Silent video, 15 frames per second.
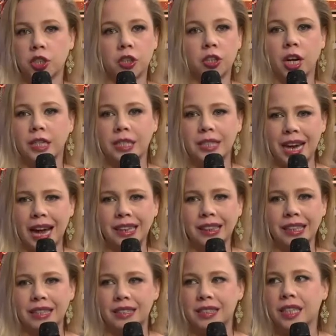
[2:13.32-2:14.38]
other, and it's
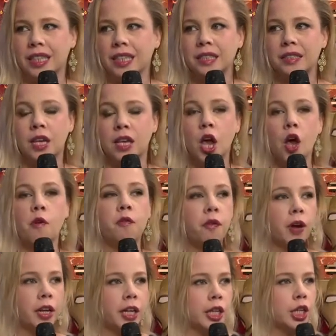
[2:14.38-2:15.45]
endless. He's
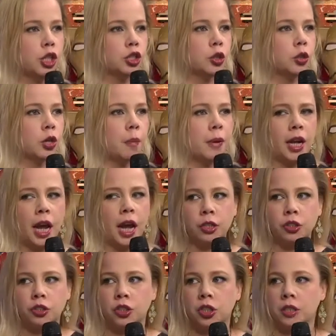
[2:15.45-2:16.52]
funny. He showed up on
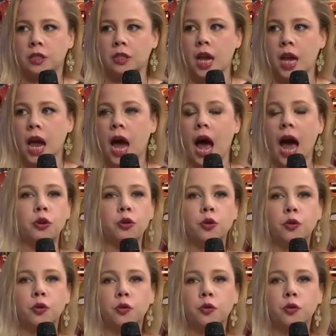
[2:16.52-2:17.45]
extras. I don't know